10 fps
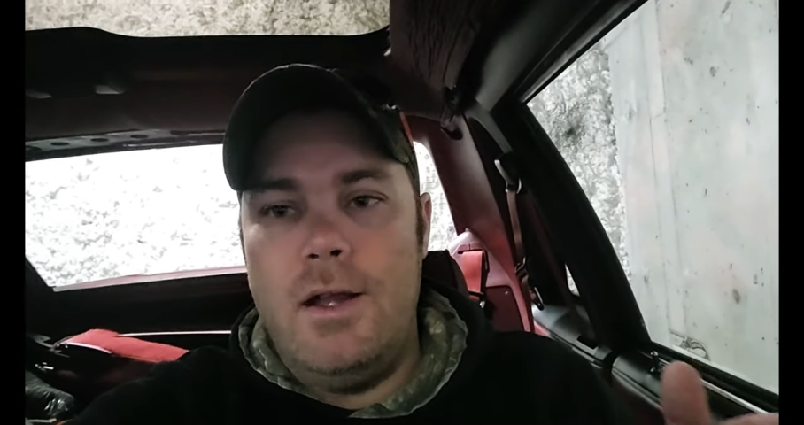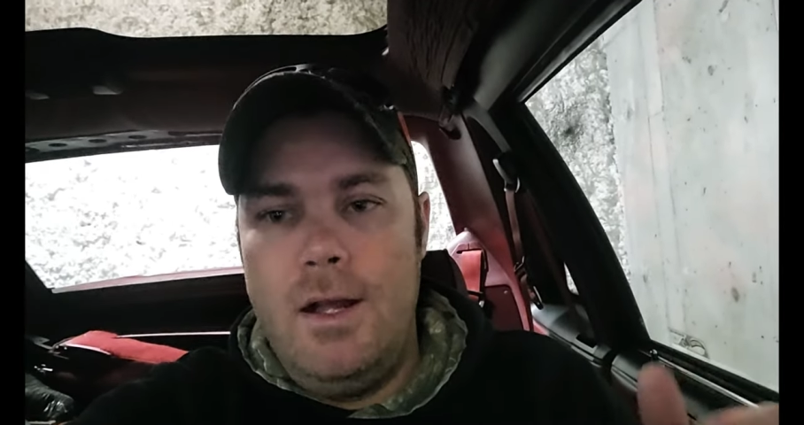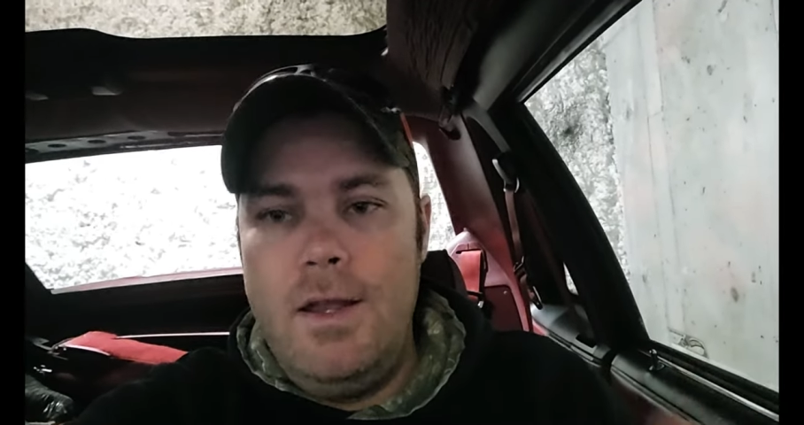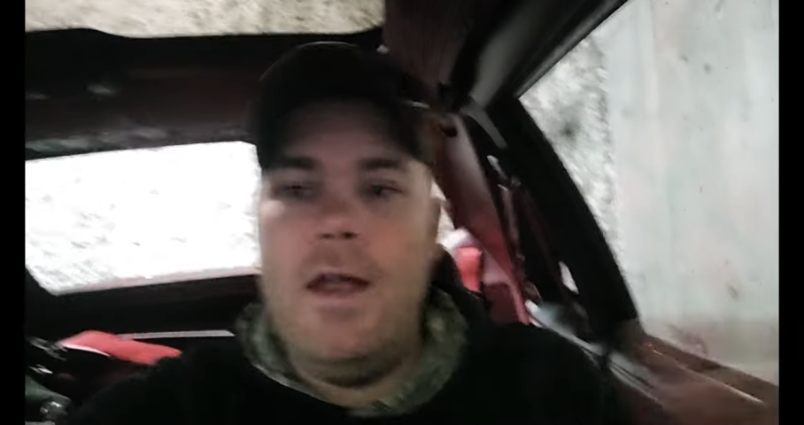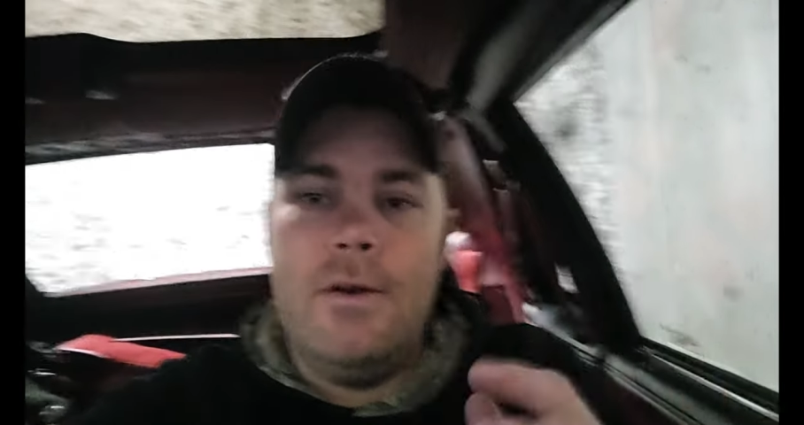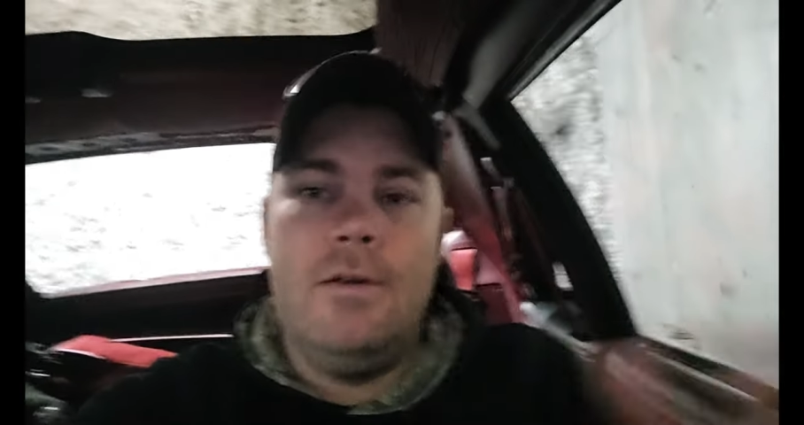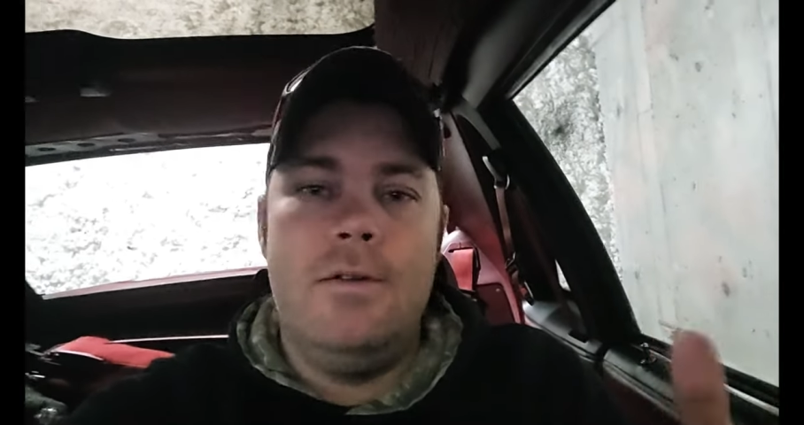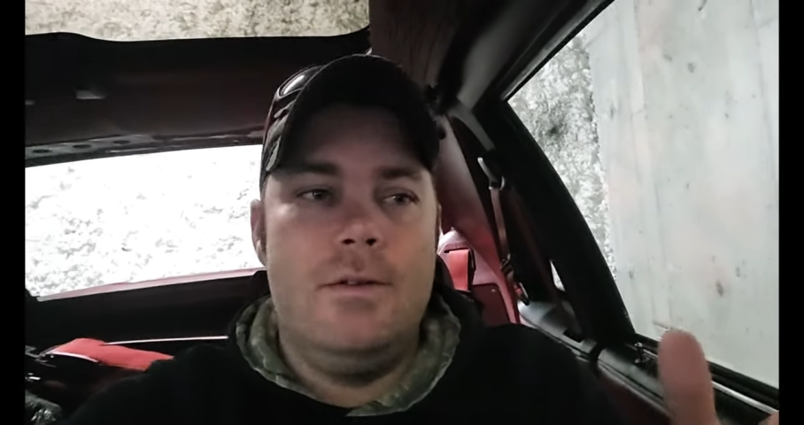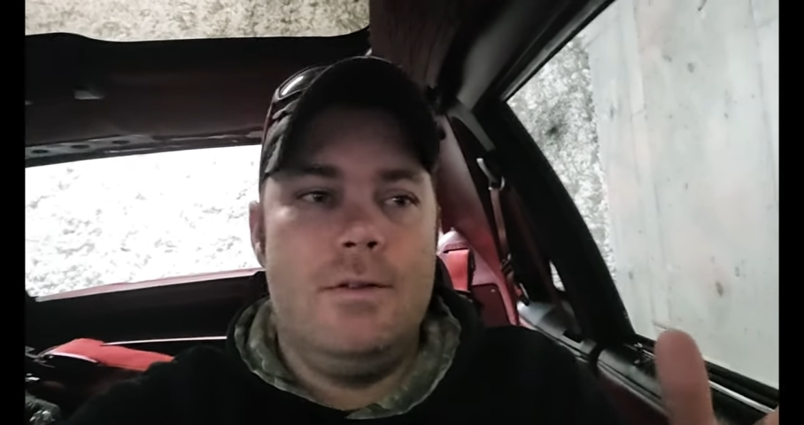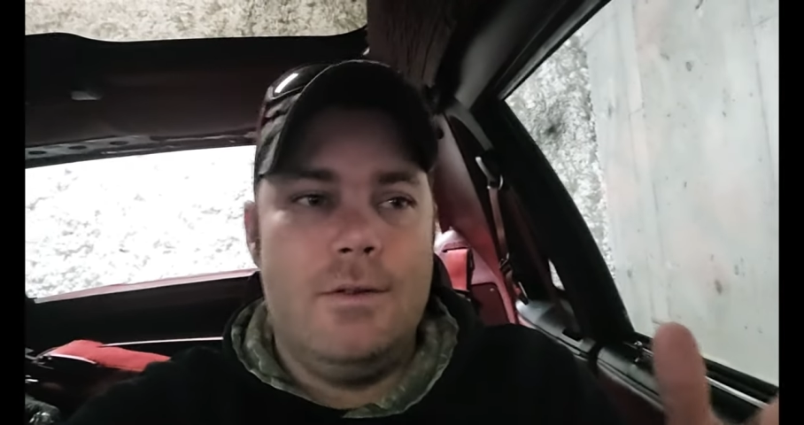and then
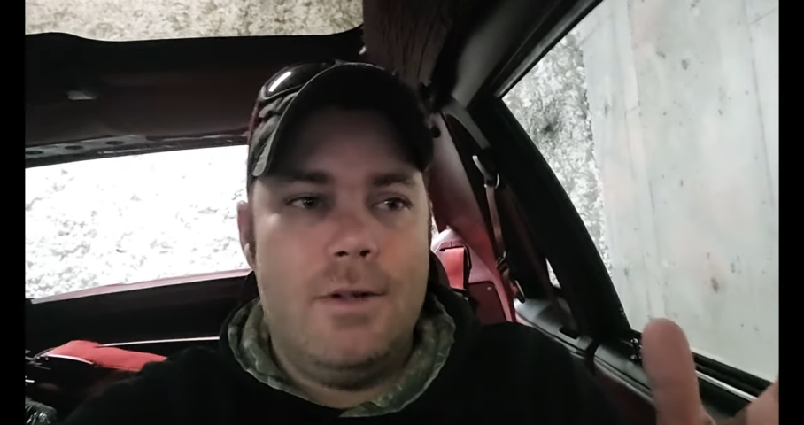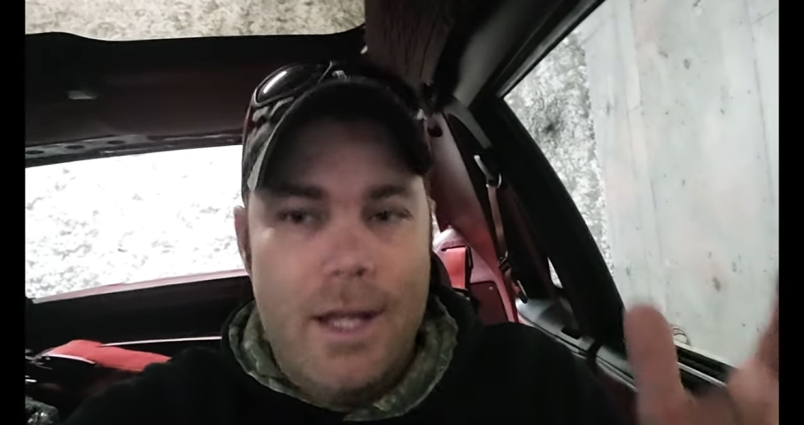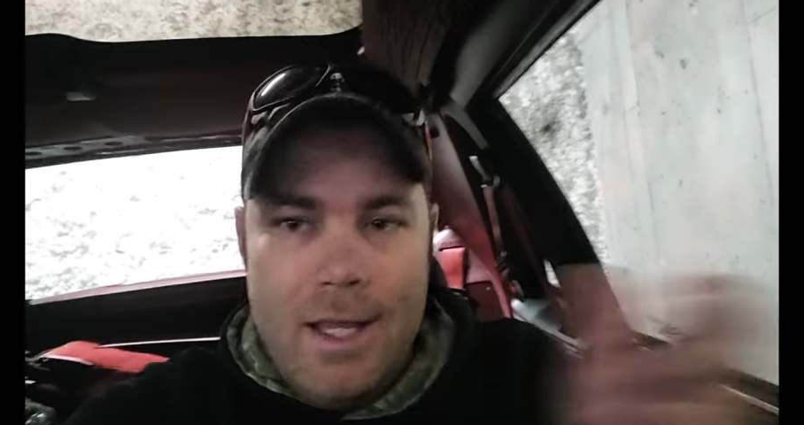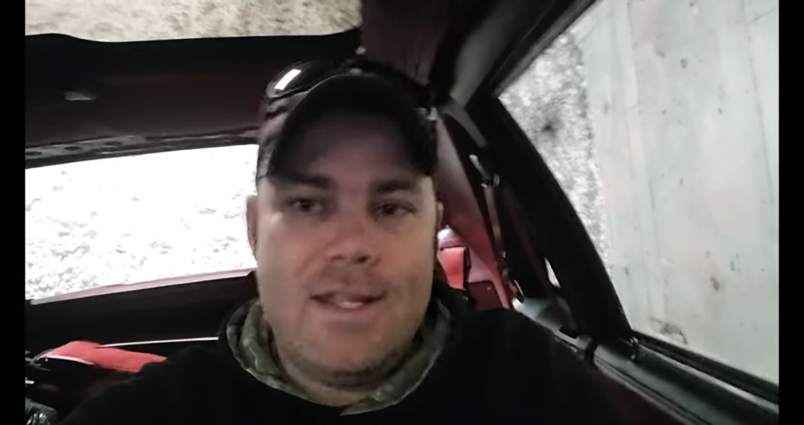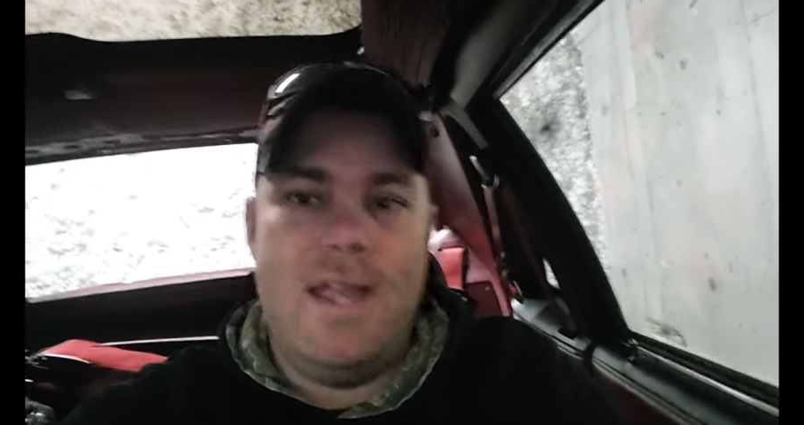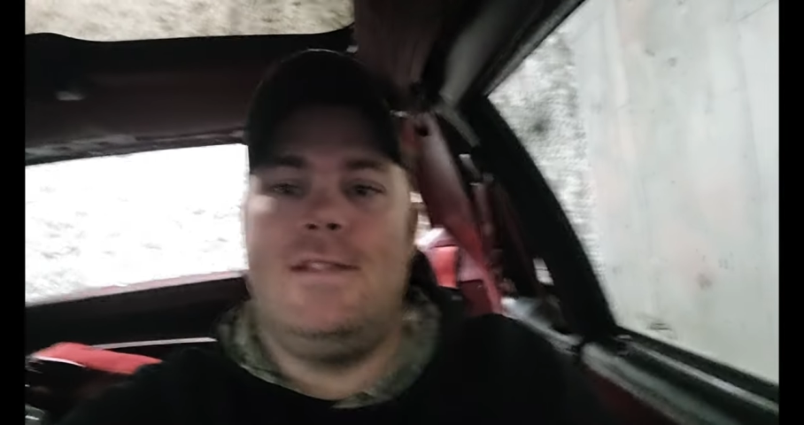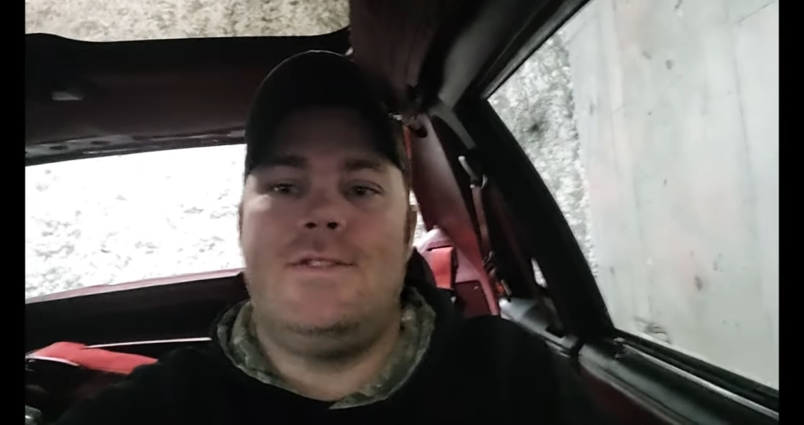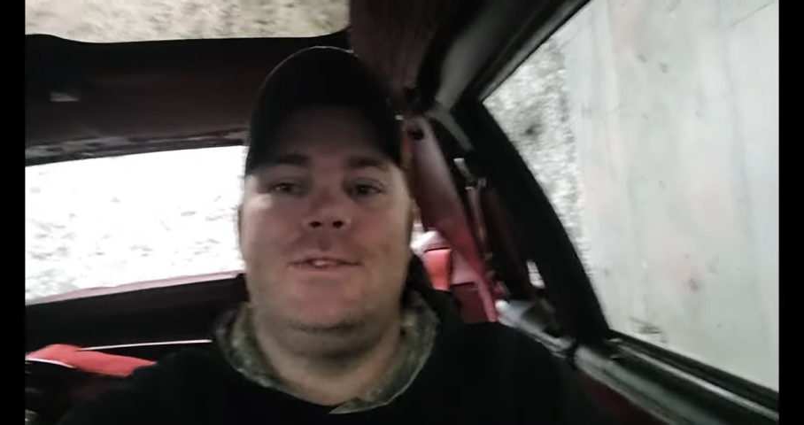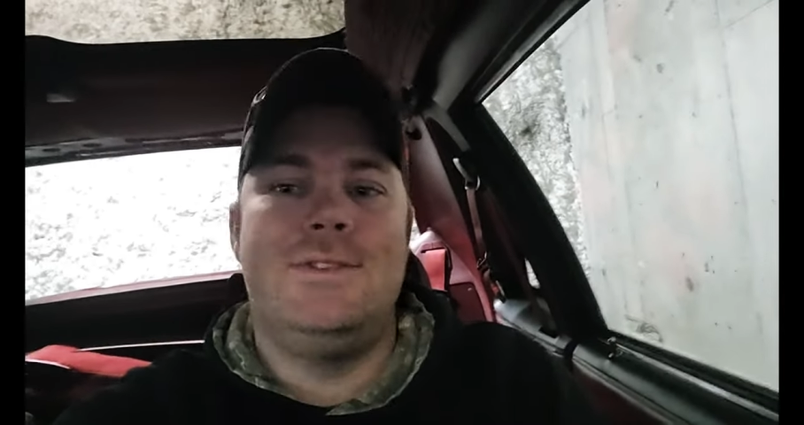it gets canceled.